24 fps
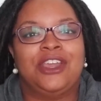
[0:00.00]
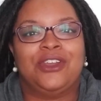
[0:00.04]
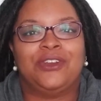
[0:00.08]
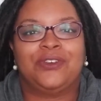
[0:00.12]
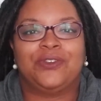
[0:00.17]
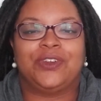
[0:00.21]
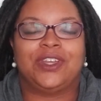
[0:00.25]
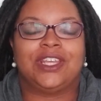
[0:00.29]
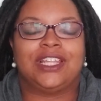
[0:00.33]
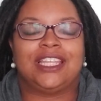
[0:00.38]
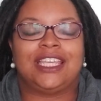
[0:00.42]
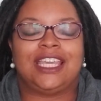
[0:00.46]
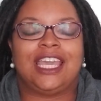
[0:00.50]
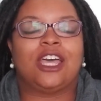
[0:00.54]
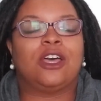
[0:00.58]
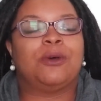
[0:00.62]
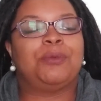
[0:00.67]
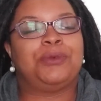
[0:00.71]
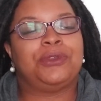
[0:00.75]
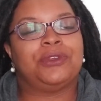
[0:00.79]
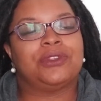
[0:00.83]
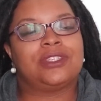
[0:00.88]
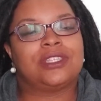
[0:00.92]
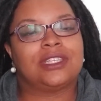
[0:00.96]
really
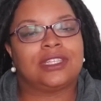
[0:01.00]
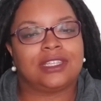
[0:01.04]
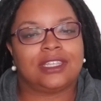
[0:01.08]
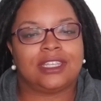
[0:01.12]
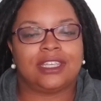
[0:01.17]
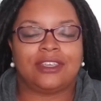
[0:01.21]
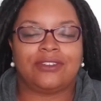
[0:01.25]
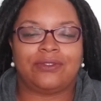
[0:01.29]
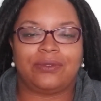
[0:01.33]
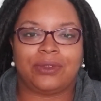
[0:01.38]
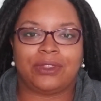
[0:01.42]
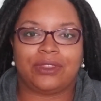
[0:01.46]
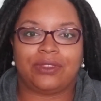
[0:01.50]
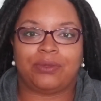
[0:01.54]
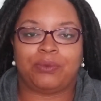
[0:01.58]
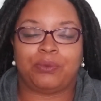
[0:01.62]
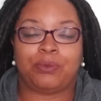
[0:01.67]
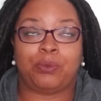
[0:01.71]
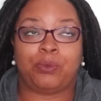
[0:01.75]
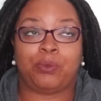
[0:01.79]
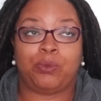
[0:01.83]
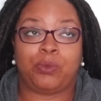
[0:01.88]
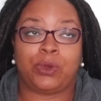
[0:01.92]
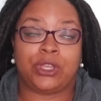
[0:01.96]
help you to live with
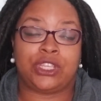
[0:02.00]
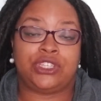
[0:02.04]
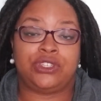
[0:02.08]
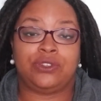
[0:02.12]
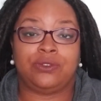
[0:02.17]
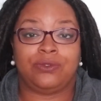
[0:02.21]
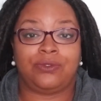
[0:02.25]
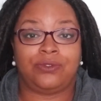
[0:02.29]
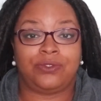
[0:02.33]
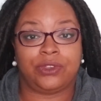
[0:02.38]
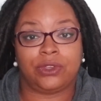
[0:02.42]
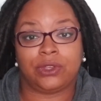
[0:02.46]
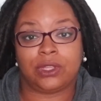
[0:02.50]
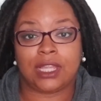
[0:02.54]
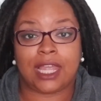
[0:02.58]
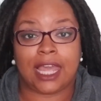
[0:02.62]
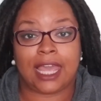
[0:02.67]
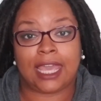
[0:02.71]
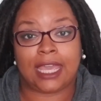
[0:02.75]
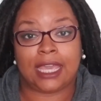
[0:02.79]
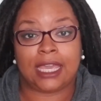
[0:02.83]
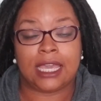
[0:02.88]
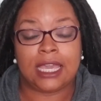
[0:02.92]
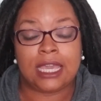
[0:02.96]
what you feel
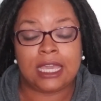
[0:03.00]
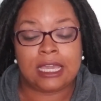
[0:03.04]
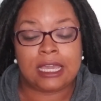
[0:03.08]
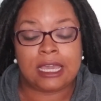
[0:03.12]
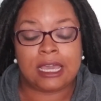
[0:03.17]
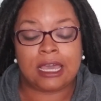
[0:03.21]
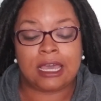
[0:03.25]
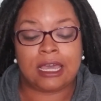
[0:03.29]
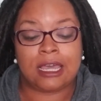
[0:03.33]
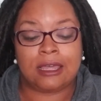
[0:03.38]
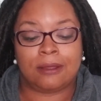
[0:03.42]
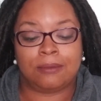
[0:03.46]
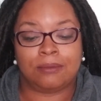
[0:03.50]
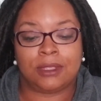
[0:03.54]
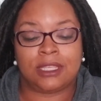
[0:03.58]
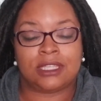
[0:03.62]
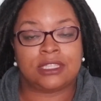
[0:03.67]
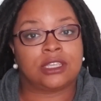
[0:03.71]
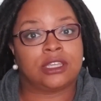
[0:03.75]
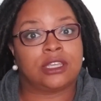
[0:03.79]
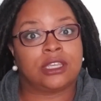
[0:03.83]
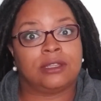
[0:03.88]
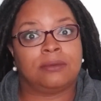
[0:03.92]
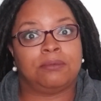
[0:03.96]
like
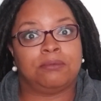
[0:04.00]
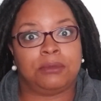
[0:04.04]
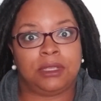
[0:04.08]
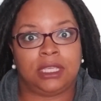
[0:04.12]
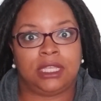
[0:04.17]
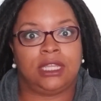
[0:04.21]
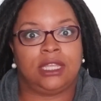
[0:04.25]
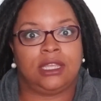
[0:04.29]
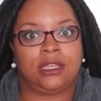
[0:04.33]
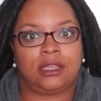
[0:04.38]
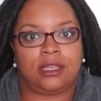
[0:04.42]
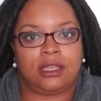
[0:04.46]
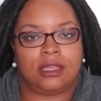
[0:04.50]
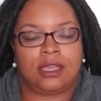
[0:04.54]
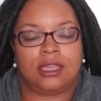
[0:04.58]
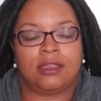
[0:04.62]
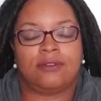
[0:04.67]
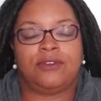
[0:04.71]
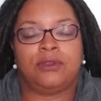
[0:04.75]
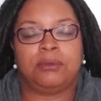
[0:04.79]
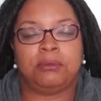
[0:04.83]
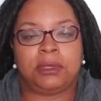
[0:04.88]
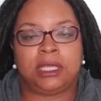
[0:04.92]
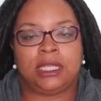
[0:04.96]
is a good meaning, can
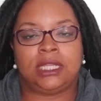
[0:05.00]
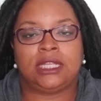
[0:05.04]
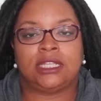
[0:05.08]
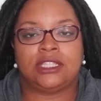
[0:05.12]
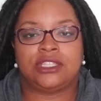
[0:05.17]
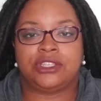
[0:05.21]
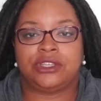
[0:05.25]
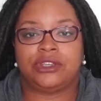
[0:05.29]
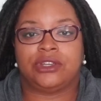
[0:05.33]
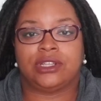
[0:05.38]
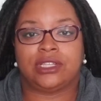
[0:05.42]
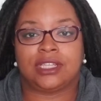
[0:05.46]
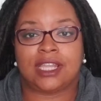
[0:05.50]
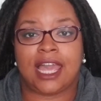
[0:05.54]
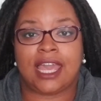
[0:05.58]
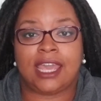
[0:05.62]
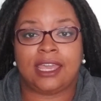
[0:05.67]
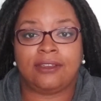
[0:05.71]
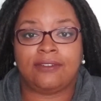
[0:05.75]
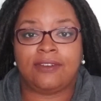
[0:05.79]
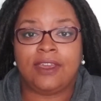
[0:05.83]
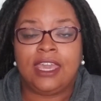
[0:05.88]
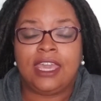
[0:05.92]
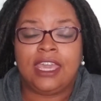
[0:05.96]
give you meaning to your
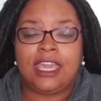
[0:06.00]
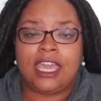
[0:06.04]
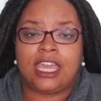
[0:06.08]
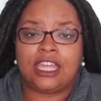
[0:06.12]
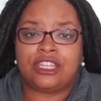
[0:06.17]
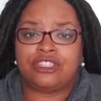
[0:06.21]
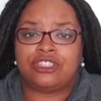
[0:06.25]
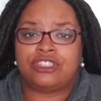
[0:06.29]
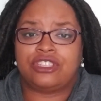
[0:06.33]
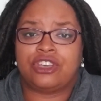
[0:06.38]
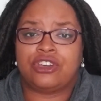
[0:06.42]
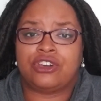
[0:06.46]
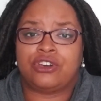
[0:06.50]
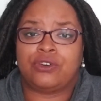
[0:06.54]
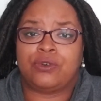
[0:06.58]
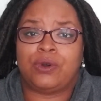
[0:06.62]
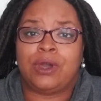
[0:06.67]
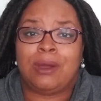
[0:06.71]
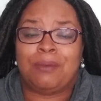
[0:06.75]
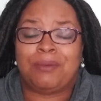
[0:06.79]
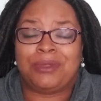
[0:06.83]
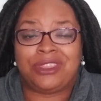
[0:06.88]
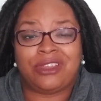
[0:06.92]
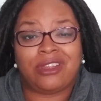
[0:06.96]
life. And so
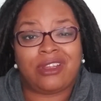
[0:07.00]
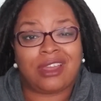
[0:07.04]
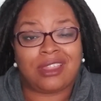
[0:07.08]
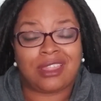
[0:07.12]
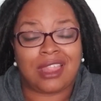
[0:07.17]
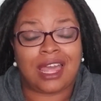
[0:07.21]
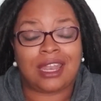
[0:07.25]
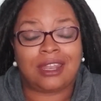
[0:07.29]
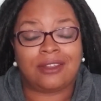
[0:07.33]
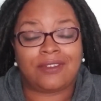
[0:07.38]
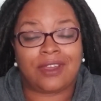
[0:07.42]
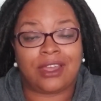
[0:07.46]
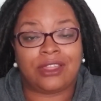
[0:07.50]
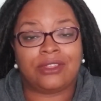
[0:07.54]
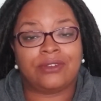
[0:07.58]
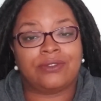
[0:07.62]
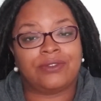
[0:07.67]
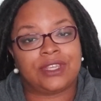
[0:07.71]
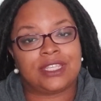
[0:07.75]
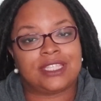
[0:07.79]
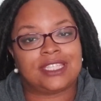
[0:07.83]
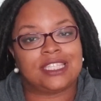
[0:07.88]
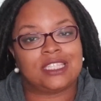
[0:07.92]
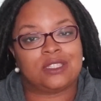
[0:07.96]
there are a lot of other
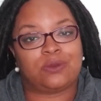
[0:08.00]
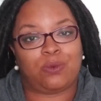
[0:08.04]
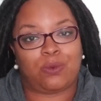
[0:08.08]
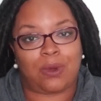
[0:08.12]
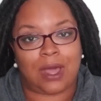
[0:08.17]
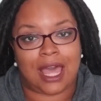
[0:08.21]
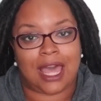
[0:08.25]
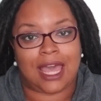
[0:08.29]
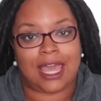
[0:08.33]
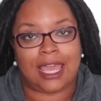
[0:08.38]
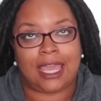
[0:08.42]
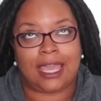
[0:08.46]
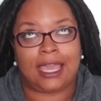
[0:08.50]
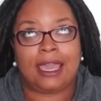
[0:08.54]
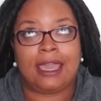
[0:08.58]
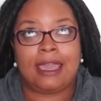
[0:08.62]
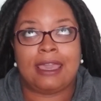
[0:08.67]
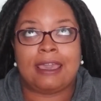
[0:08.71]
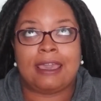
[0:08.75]
reasons why